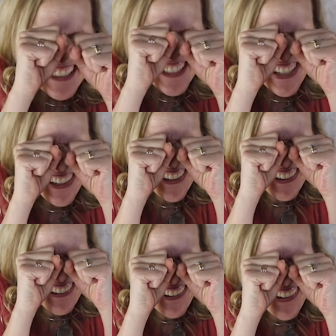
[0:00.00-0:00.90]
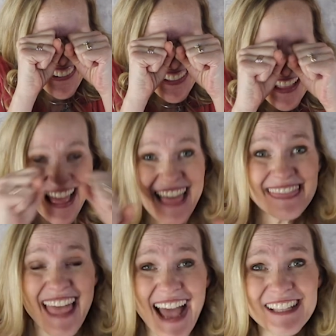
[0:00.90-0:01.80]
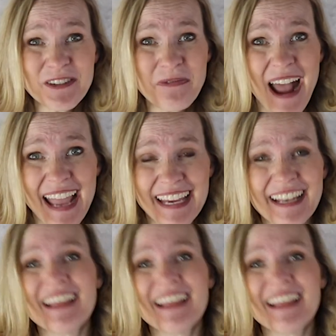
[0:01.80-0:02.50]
turtle. That's right.